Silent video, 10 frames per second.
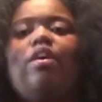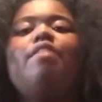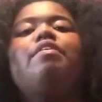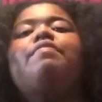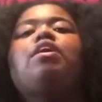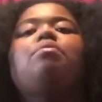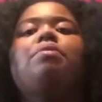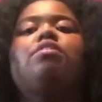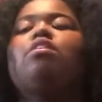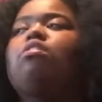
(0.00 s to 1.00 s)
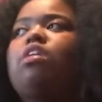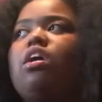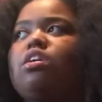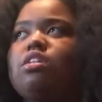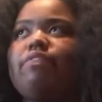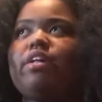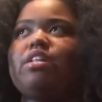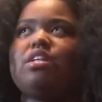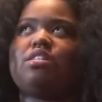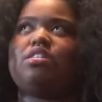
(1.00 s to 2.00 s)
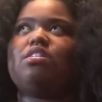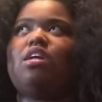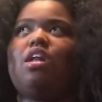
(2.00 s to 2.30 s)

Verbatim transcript: or even if I don't be a singer, like, because I feel like that's just a